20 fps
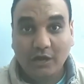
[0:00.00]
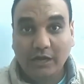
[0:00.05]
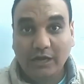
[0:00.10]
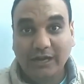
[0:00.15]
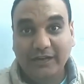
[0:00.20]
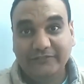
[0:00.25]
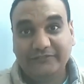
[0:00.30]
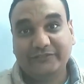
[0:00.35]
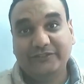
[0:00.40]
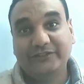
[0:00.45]

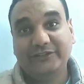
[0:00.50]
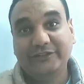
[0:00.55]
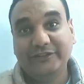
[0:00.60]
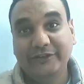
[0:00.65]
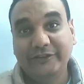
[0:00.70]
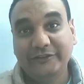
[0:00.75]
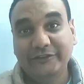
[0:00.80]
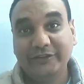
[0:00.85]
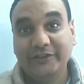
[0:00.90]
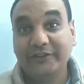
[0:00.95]
After
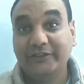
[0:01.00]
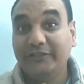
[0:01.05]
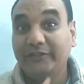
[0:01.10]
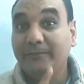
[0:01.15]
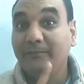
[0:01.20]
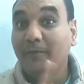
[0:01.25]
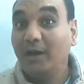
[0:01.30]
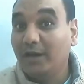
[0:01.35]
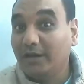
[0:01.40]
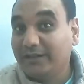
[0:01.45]
learning the
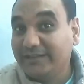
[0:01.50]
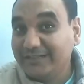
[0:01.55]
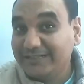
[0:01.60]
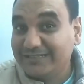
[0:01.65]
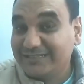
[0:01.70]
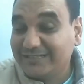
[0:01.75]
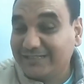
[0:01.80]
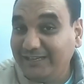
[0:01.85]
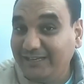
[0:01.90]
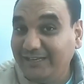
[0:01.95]
marking
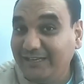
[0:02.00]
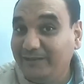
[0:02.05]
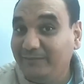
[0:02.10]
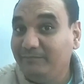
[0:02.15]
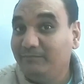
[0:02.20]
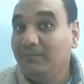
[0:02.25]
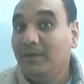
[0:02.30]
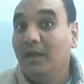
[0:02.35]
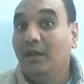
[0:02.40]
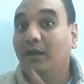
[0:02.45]

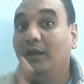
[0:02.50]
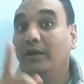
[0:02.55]
scheme,